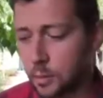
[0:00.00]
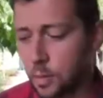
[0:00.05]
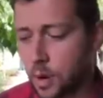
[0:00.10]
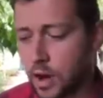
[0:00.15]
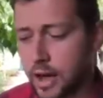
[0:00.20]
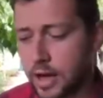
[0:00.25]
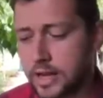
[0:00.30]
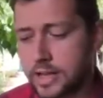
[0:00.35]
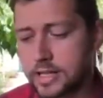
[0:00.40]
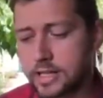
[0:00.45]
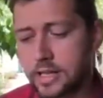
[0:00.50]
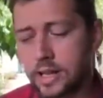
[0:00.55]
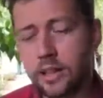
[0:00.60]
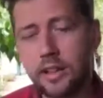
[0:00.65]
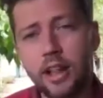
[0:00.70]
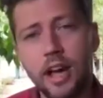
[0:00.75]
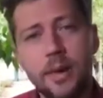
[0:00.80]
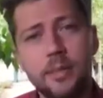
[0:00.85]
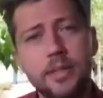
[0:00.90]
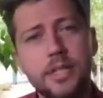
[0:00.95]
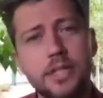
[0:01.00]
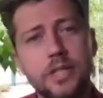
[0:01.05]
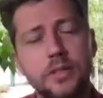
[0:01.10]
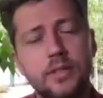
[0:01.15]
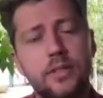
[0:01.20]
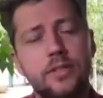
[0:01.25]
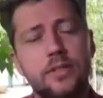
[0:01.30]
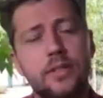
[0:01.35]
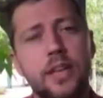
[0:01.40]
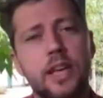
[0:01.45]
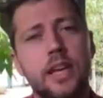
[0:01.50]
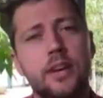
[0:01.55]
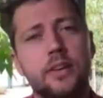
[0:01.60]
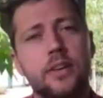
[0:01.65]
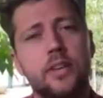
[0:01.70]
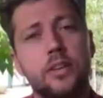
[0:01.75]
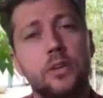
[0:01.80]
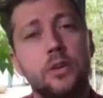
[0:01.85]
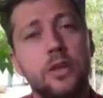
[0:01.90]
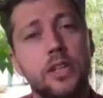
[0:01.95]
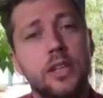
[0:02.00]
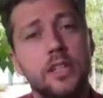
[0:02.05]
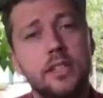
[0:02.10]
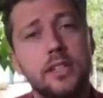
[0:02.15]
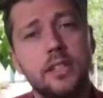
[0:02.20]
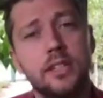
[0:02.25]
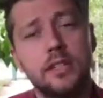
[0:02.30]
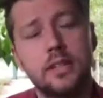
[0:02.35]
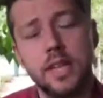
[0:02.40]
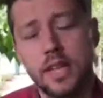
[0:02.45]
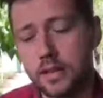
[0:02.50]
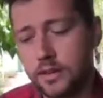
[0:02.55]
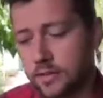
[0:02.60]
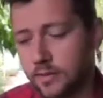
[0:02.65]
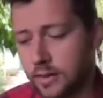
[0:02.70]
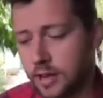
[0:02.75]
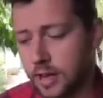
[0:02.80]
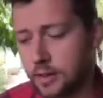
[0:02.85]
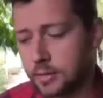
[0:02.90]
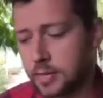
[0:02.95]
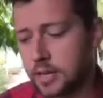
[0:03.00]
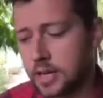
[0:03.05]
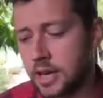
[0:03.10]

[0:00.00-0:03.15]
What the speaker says: Why is the climate suited for the area you're looking to get your farm in?